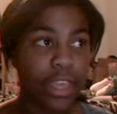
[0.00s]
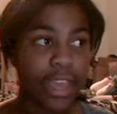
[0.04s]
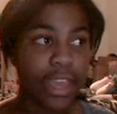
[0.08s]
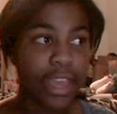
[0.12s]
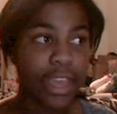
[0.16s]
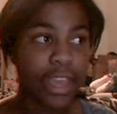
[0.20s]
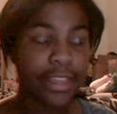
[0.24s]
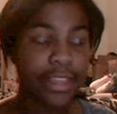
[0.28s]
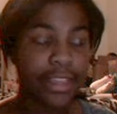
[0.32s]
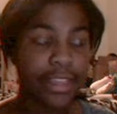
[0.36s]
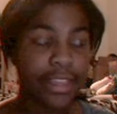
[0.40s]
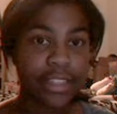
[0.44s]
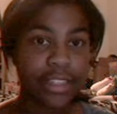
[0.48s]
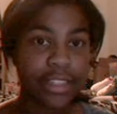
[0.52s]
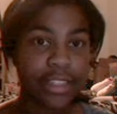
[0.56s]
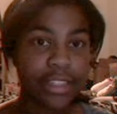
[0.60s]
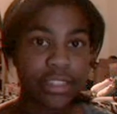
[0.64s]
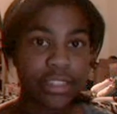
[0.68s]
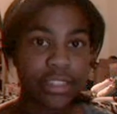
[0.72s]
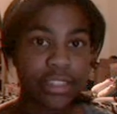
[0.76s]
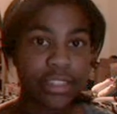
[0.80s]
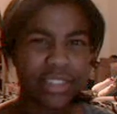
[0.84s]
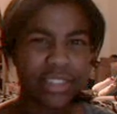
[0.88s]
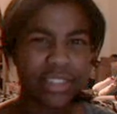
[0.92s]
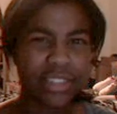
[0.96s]
And I think
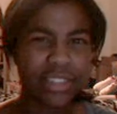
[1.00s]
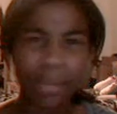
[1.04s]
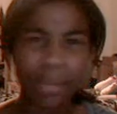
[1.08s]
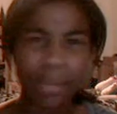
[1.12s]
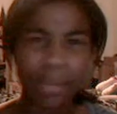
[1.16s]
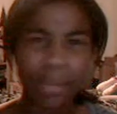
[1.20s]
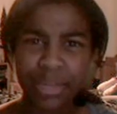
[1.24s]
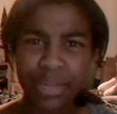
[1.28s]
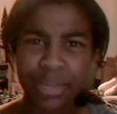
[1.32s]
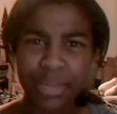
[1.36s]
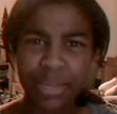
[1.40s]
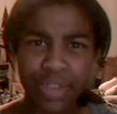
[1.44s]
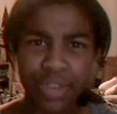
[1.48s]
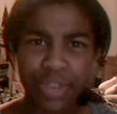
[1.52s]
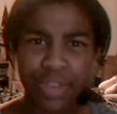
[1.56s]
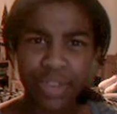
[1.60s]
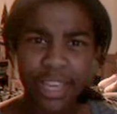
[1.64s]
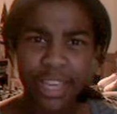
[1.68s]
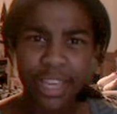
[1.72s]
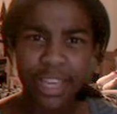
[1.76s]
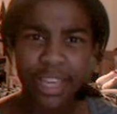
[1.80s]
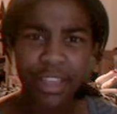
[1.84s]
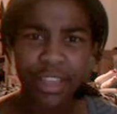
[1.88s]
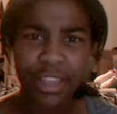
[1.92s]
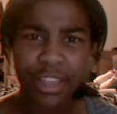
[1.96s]
somebody was trying
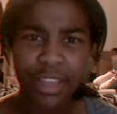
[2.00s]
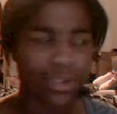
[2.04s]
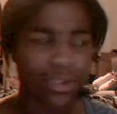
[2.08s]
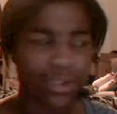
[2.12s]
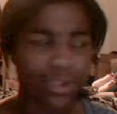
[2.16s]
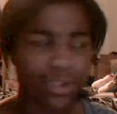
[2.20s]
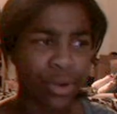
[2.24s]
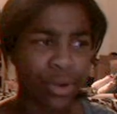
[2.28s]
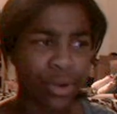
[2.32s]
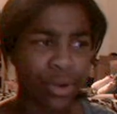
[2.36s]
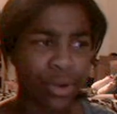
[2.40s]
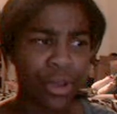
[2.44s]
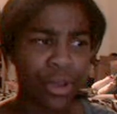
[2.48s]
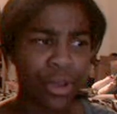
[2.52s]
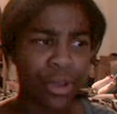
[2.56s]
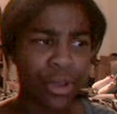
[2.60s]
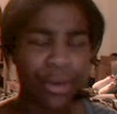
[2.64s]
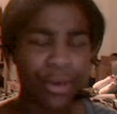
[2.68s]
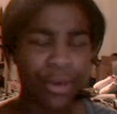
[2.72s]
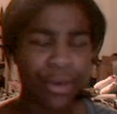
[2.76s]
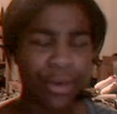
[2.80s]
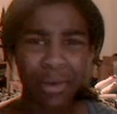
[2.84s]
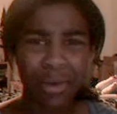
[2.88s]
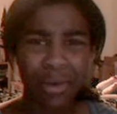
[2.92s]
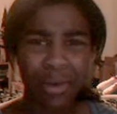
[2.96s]
to kill us, or
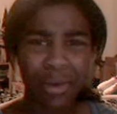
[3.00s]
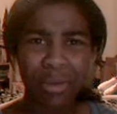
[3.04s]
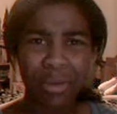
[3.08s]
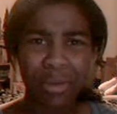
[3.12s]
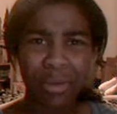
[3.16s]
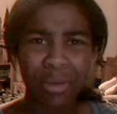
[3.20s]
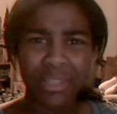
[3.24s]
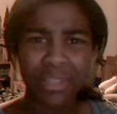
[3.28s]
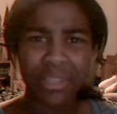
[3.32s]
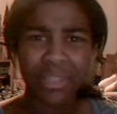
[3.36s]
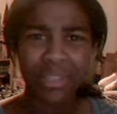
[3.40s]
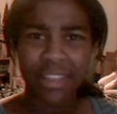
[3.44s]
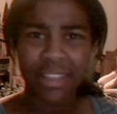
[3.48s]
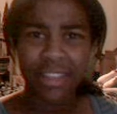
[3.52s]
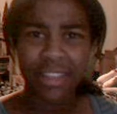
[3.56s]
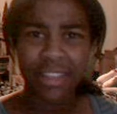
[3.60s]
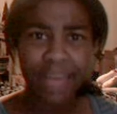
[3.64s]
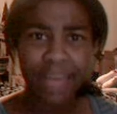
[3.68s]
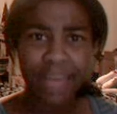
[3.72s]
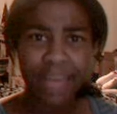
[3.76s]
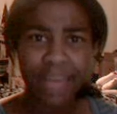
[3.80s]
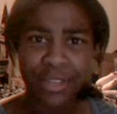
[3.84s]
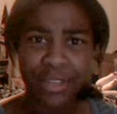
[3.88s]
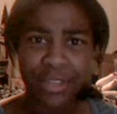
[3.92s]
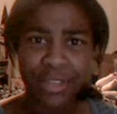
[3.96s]
Walmart was
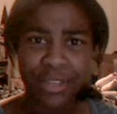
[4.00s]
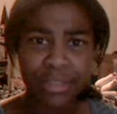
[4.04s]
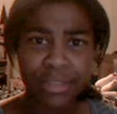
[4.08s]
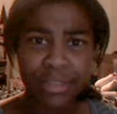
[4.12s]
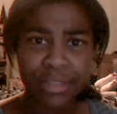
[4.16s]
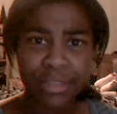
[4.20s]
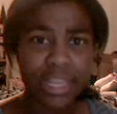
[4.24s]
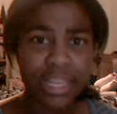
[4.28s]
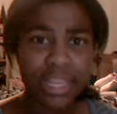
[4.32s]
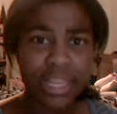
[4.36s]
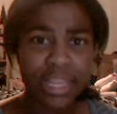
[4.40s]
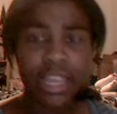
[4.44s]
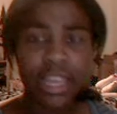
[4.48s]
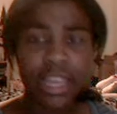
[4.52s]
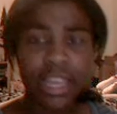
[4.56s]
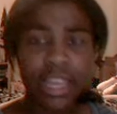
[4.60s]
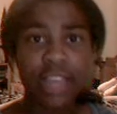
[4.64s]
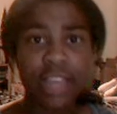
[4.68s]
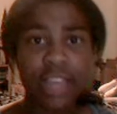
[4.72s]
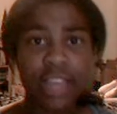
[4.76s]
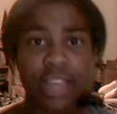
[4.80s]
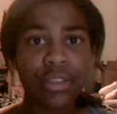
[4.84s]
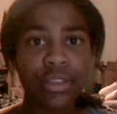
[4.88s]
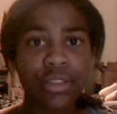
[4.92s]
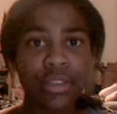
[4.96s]
collapsing or something.
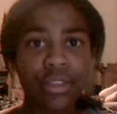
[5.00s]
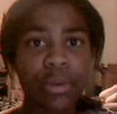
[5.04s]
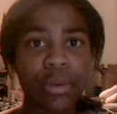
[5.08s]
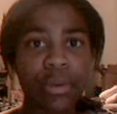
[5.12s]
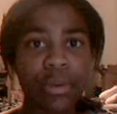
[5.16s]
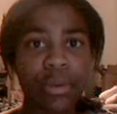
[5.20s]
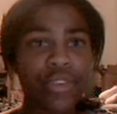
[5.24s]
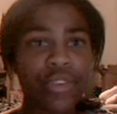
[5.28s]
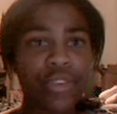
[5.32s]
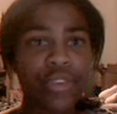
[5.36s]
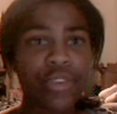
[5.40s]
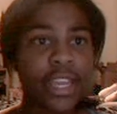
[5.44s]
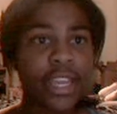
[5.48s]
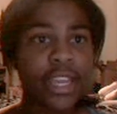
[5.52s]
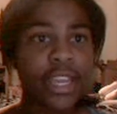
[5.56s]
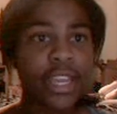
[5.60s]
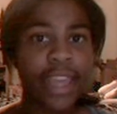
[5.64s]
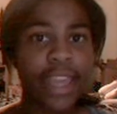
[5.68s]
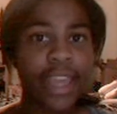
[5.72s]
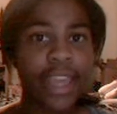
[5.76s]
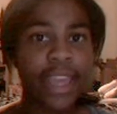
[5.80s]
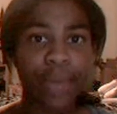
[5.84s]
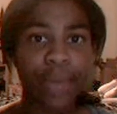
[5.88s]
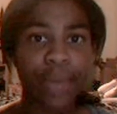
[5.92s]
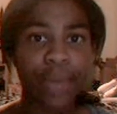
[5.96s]
So we were trying to
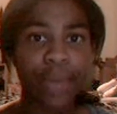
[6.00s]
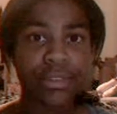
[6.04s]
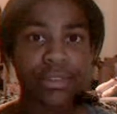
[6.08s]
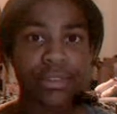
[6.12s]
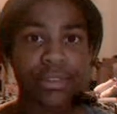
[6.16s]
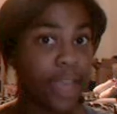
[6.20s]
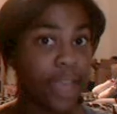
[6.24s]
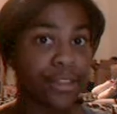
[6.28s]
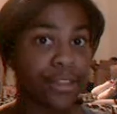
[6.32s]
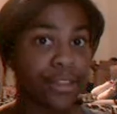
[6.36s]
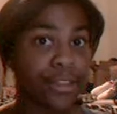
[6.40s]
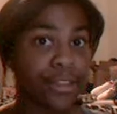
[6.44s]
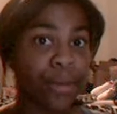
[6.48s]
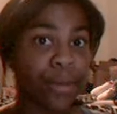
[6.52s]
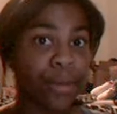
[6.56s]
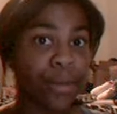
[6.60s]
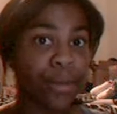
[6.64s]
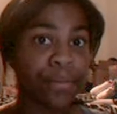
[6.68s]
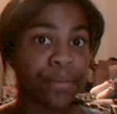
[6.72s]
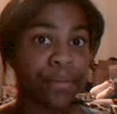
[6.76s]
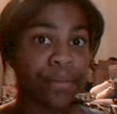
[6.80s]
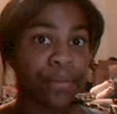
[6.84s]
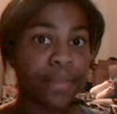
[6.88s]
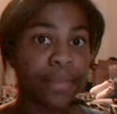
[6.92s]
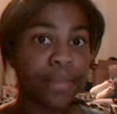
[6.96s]
get out. So
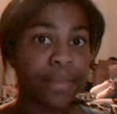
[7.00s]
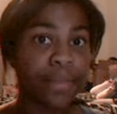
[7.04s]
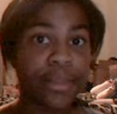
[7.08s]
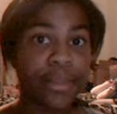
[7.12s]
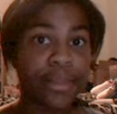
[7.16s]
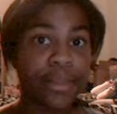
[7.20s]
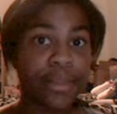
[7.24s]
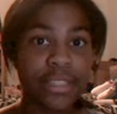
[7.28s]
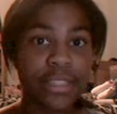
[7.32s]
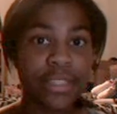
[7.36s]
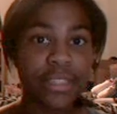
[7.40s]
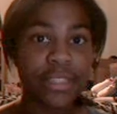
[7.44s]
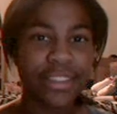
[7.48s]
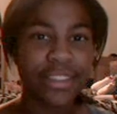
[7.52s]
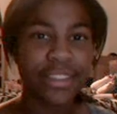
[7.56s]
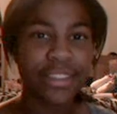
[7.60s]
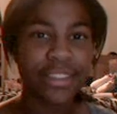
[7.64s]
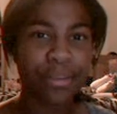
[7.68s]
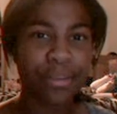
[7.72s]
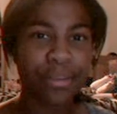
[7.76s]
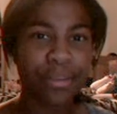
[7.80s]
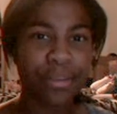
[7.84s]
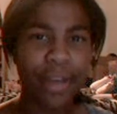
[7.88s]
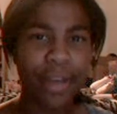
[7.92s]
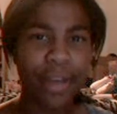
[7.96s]
there was this
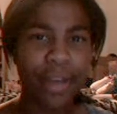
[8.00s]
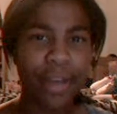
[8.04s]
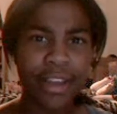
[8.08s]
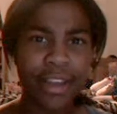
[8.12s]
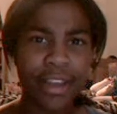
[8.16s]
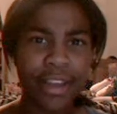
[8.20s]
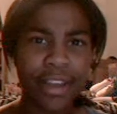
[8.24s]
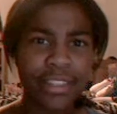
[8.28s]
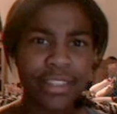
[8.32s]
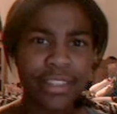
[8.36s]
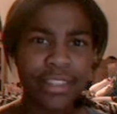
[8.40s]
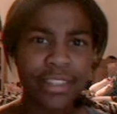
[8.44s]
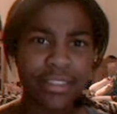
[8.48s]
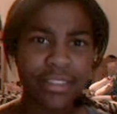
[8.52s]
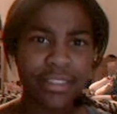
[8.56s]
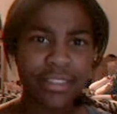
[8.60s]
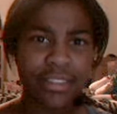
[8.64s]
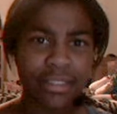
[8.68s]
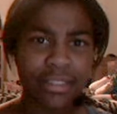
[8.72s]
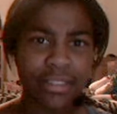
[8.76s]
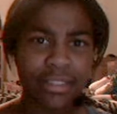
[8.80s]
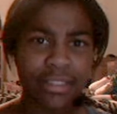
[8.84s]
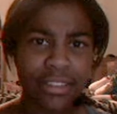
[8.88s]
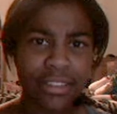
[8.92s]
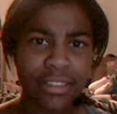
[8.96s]
little pond
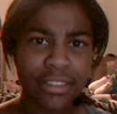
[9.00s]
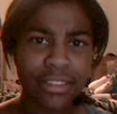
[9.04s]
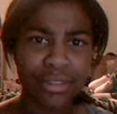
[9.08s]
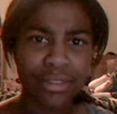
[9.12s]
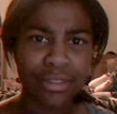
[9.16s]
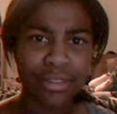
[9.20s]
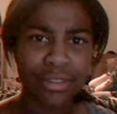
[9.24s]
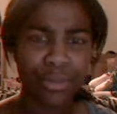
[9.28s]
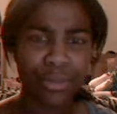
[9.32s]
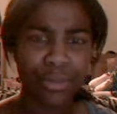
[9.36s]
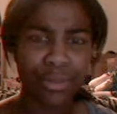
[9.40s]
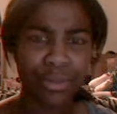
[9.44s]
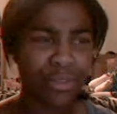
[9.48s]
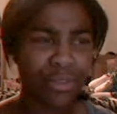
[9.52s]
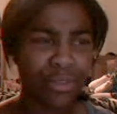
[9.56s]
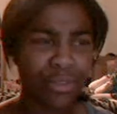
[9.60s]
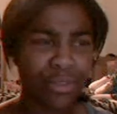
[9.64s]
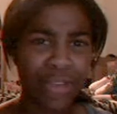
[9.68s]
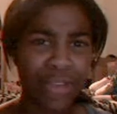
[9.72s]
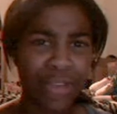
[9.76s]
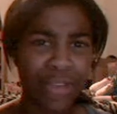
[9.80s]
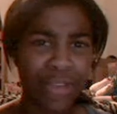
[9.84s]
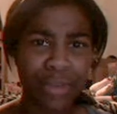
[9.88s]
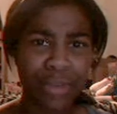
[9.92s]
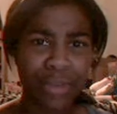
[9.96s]
or
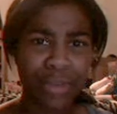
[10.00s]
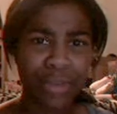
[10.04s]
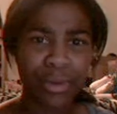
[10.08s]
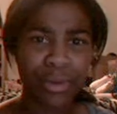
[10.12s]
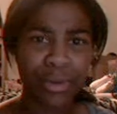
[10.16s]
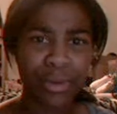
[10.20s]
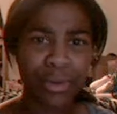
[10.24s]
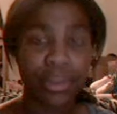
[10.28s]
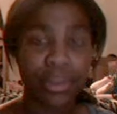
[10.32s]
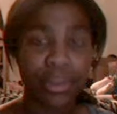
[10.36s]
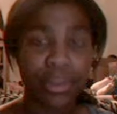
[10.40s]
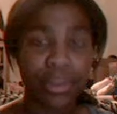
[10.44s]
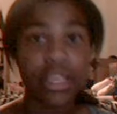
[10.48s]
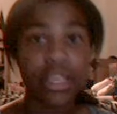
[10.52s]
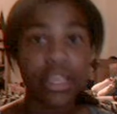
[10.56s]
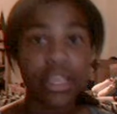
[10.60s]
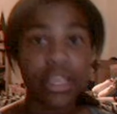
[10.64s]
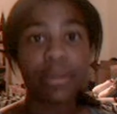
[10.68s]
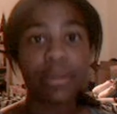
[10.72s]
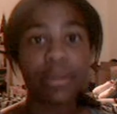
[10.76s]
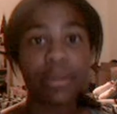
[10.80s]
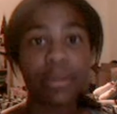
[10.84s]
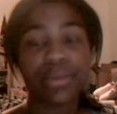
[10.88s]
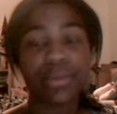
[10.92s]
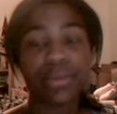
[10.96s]
river, I don't know what it was,
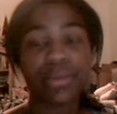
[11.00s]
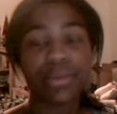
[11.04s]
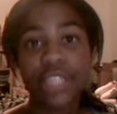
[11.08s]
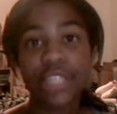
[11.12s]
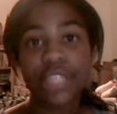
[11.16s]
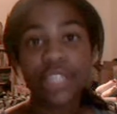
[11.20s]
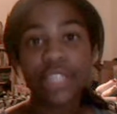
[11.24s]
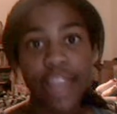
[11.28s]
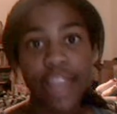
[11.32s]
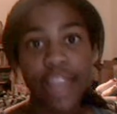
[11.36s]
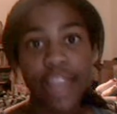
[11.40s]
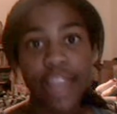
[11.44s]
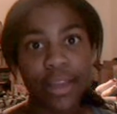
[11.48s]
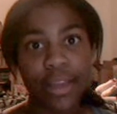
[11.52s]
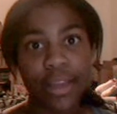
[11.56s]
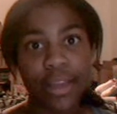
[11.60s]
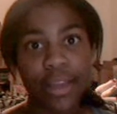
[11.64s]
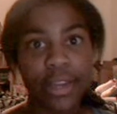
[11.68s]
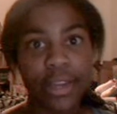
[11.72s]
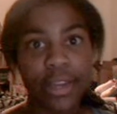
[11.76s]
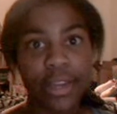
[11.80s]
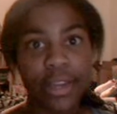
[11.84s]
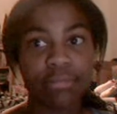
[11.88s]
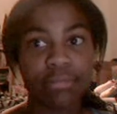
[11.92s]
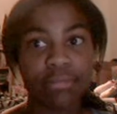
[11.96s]
but it was really shallow,
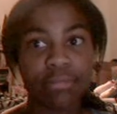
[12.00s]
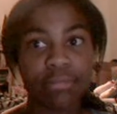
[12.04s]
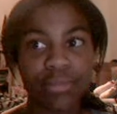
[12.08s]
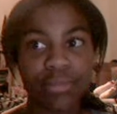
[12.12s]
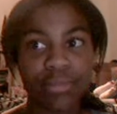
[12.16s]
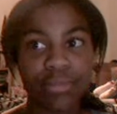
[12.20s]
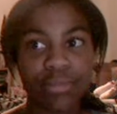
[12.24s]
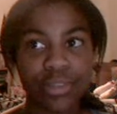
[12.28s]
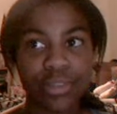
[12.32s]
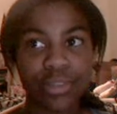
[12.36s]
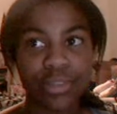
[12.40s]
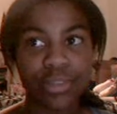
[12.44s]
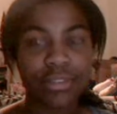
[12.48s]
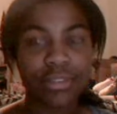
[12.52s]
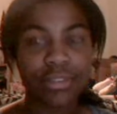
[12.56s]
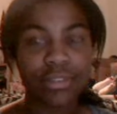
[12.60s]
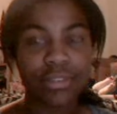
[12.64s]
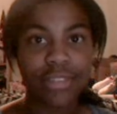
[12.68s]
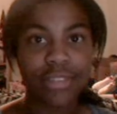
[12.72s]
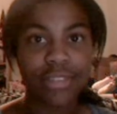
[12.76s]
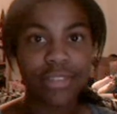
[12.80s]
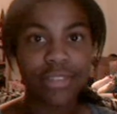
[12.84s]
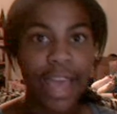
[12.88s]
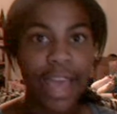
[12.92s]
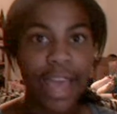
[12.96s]
and it was
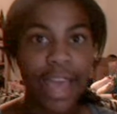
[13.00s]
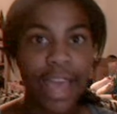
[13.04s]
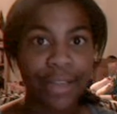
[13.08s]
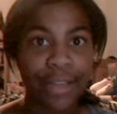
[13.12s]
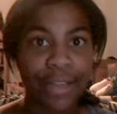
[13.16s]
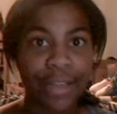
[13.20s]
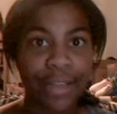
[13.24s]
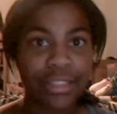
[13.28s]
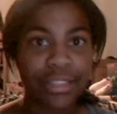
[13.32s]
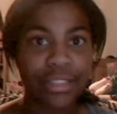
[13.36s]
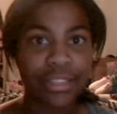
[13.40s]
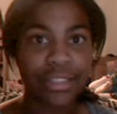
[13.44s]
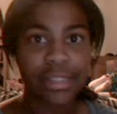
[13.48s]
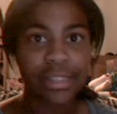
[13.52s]
tiled.